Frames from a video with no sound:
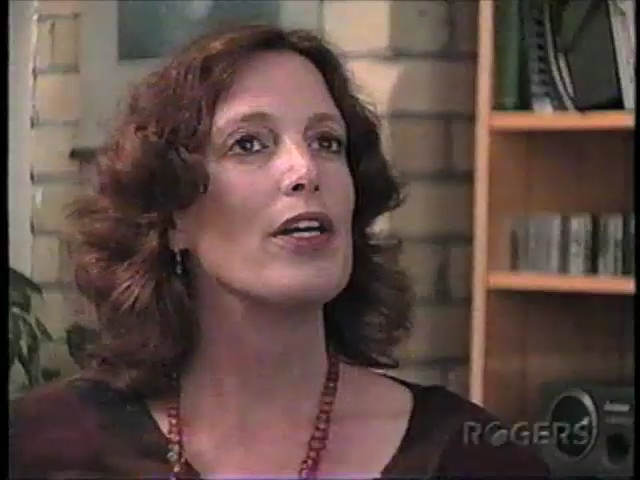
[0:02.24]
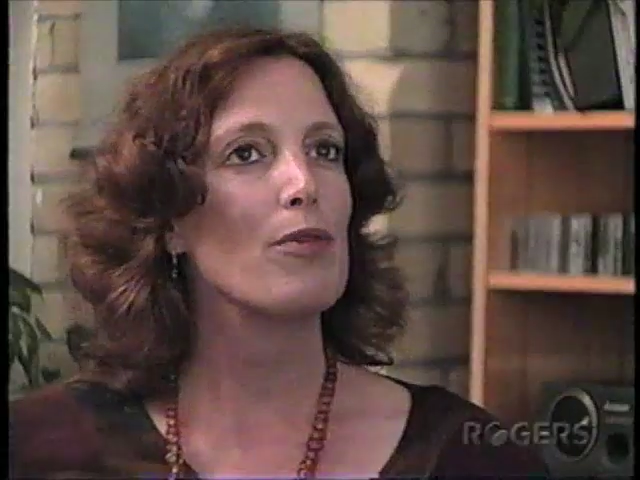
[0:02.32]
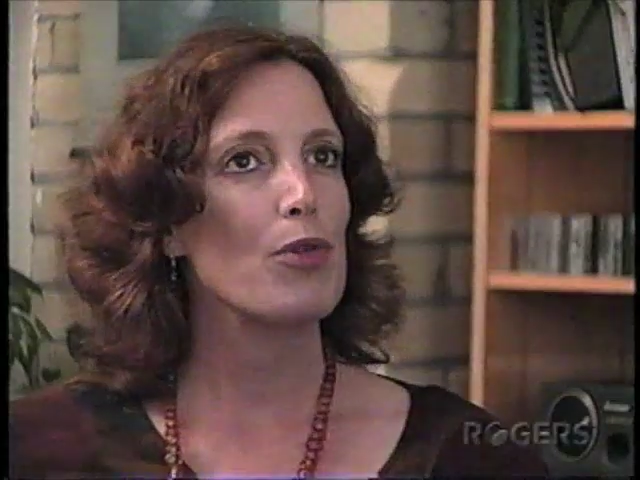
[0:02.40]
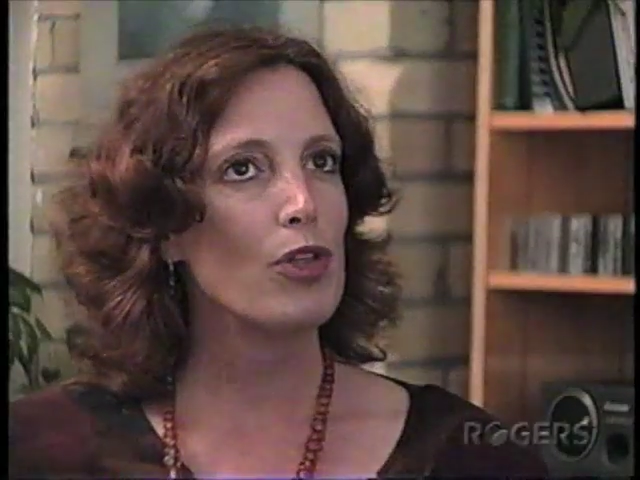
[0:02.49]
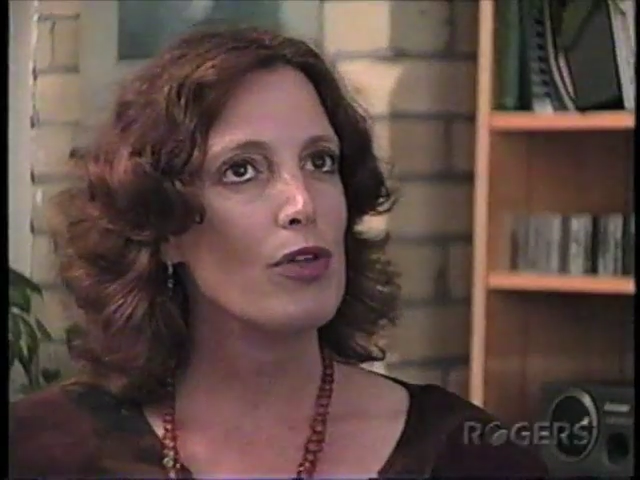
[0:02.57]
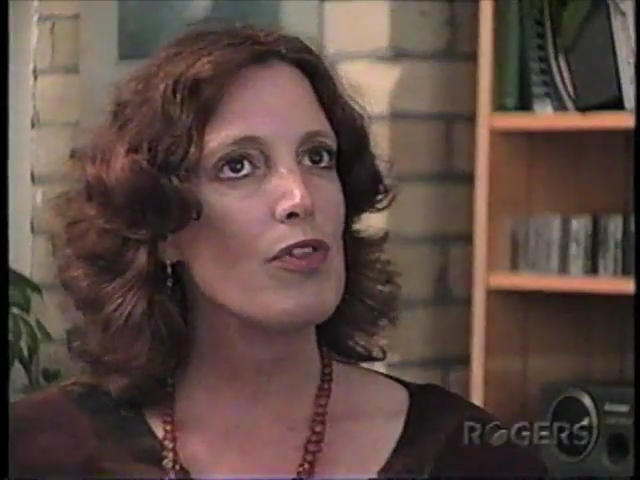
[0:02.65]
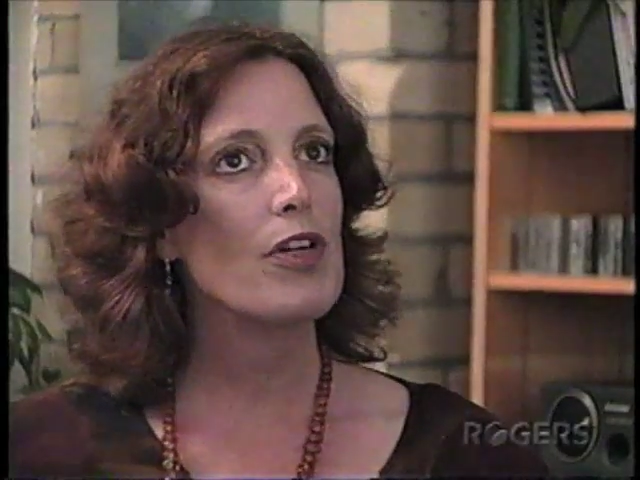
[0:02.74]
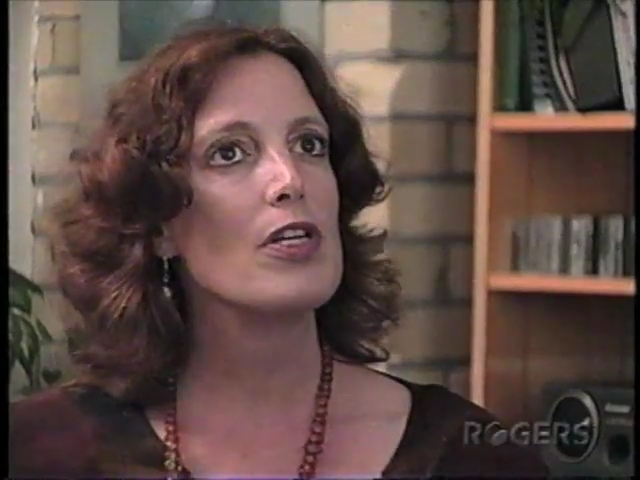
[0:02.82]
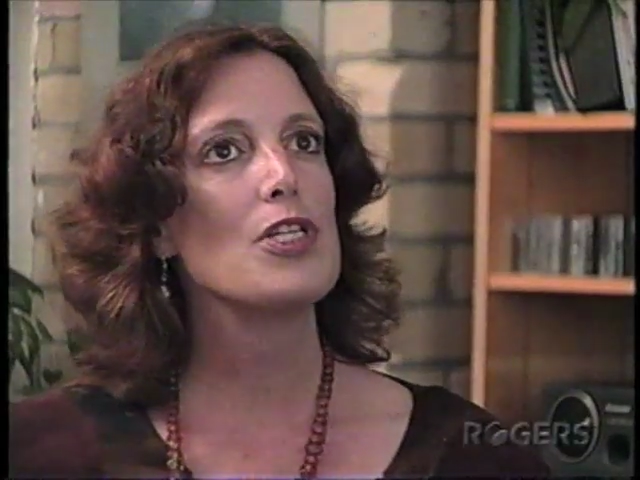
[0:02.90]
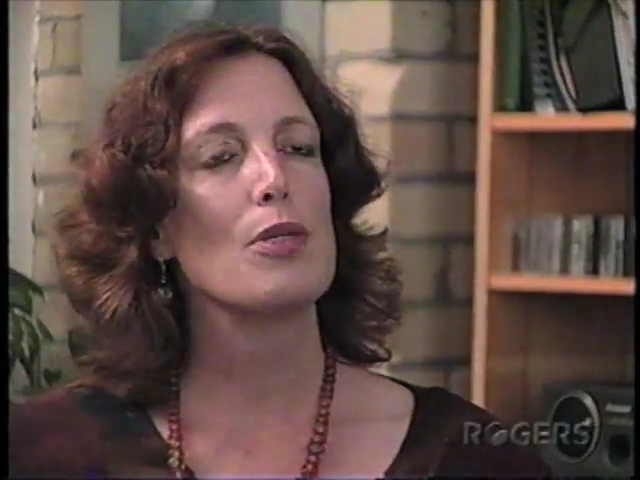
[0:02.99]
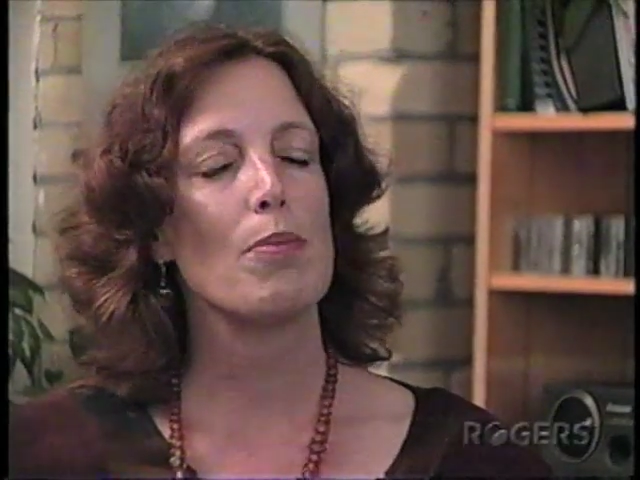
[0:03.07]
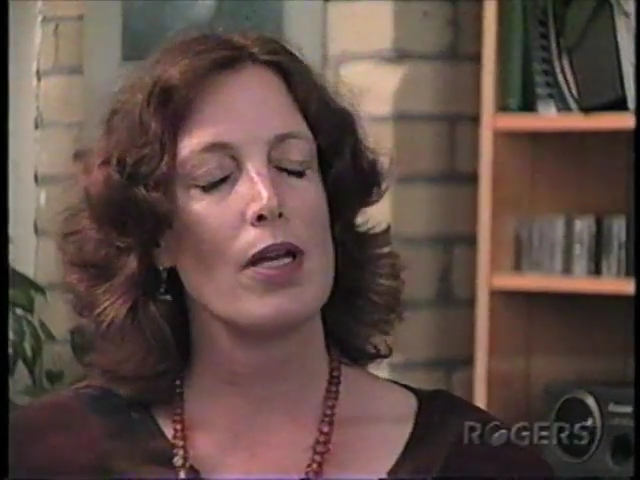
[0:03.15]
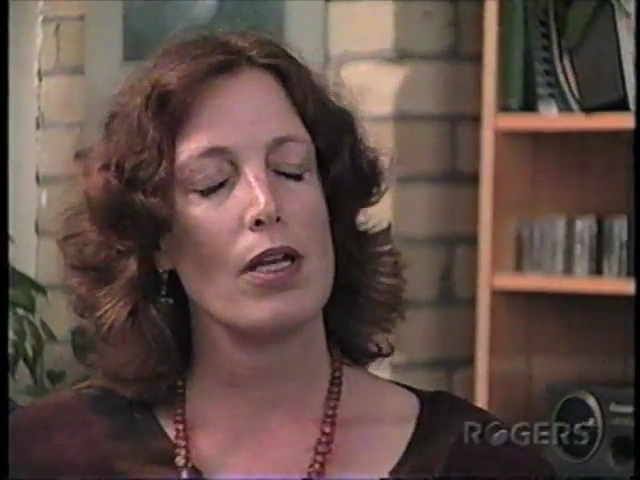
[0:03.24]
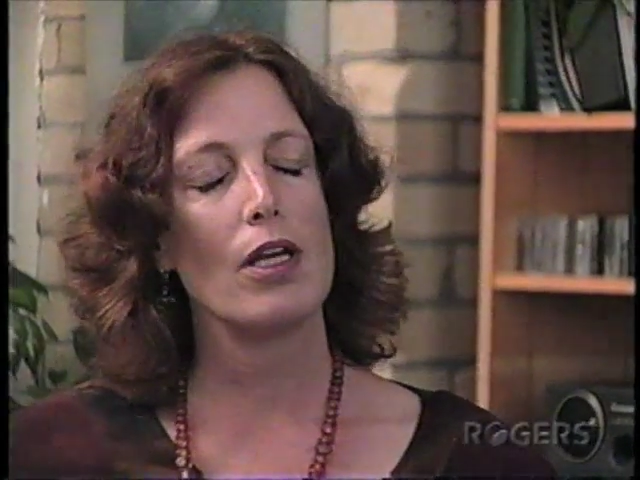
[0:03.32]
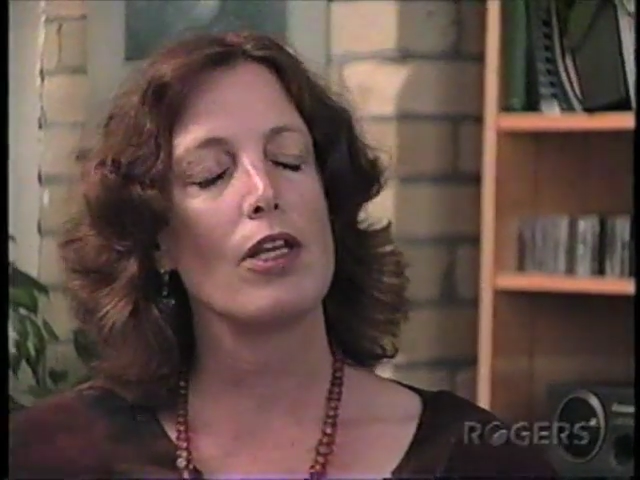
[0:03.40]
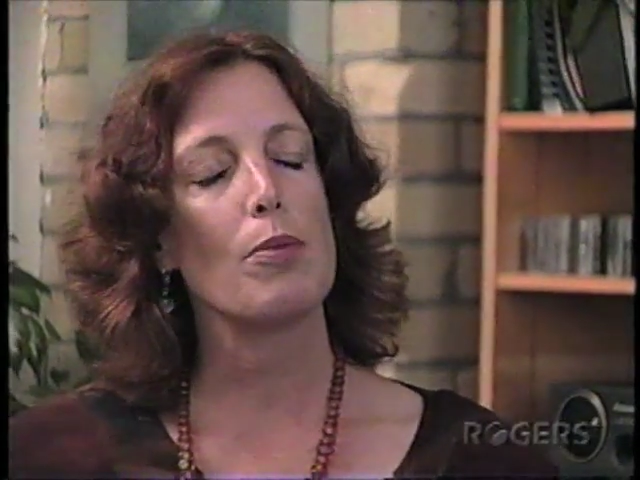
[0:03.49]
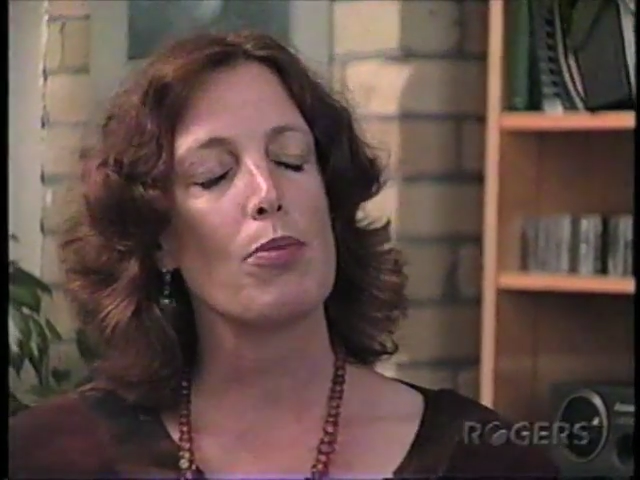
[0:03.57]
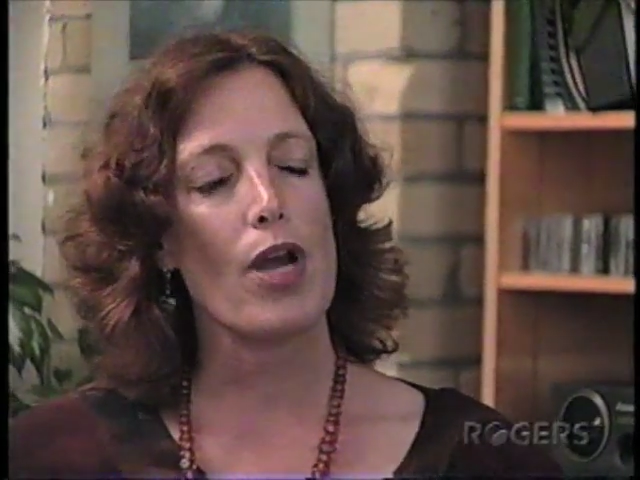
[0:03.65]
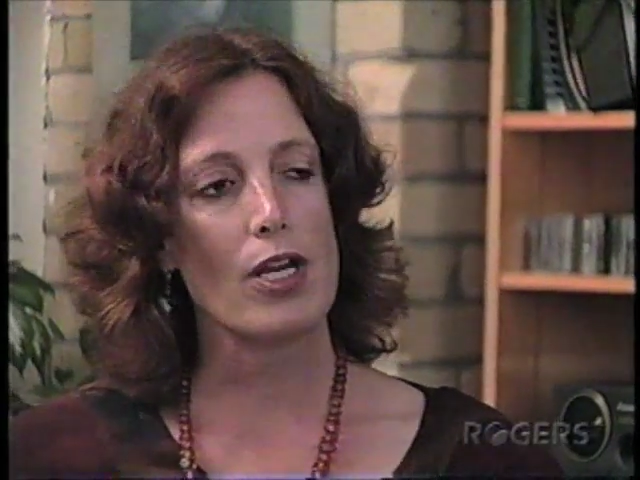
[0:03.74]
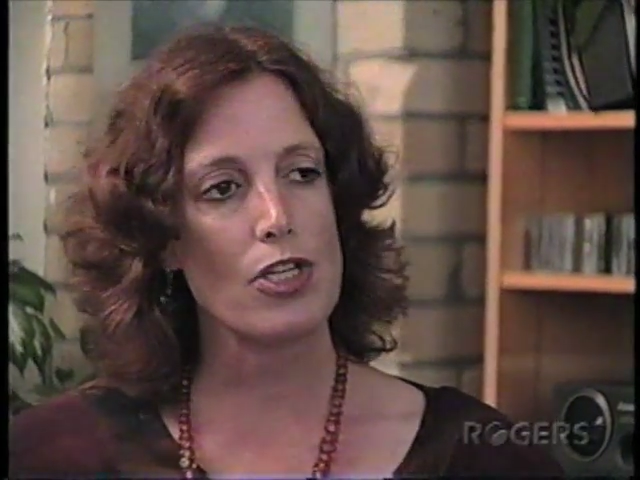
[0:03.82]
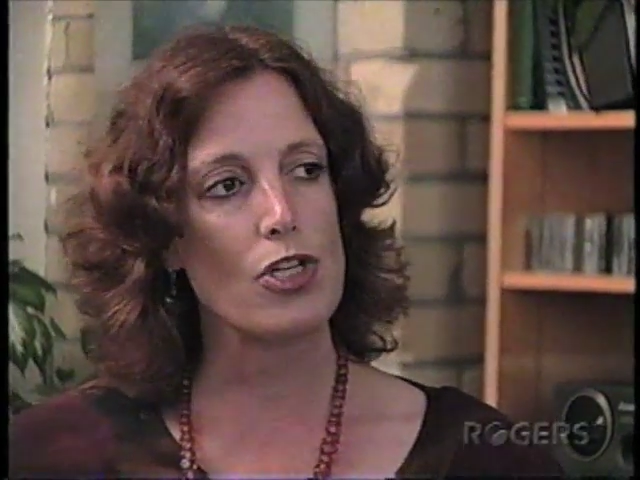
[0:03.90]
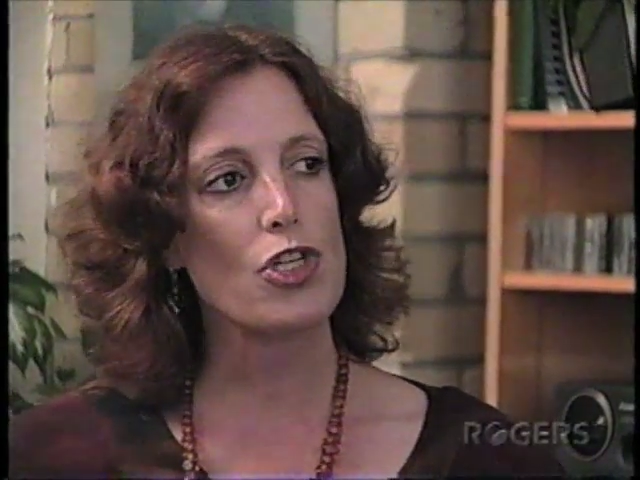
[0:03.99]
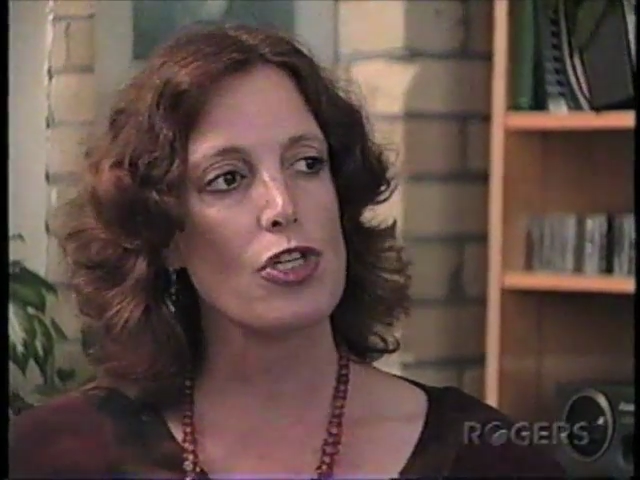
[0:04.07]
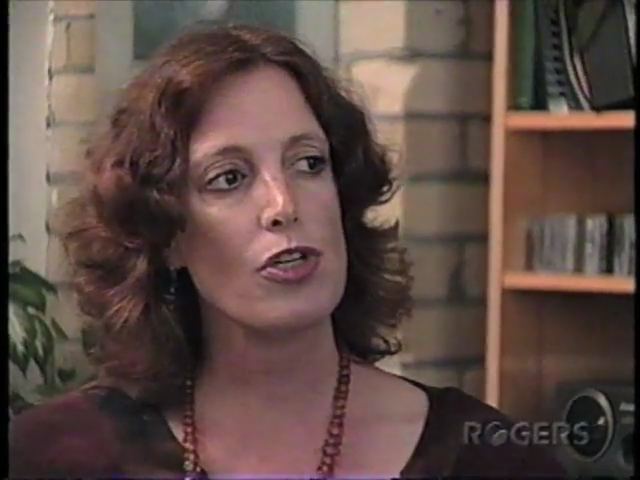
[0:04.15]
it really varies depending on the
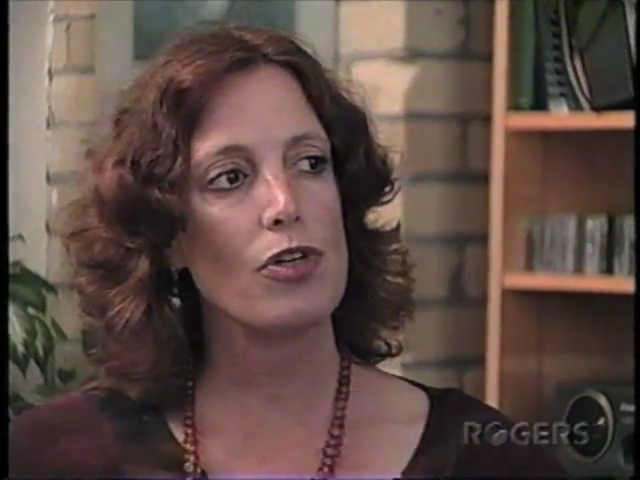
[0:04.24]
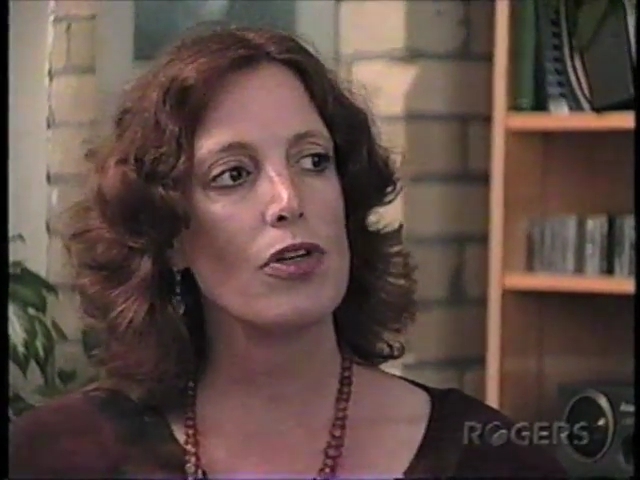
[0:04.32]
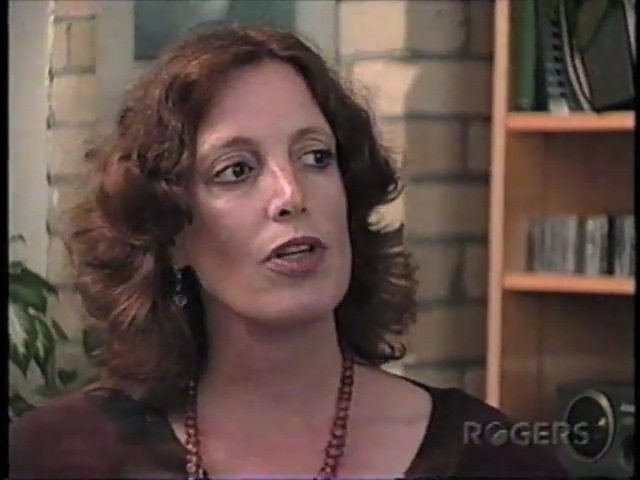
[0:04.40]
practitioner